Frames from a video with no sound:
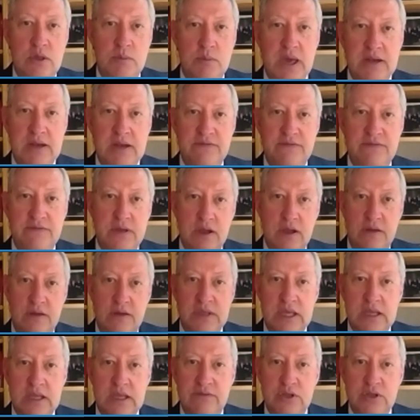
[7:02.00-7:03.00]
benefit of
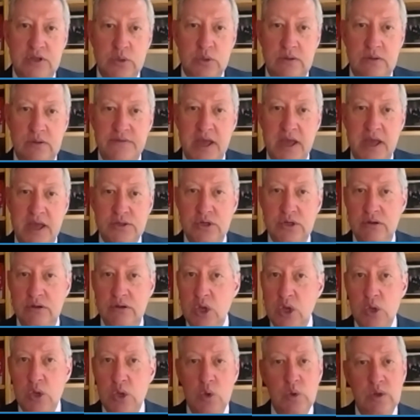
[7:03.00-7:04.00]
the individual investor
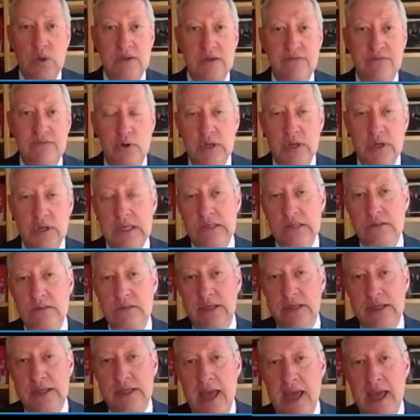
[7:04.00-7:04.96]
who can very easily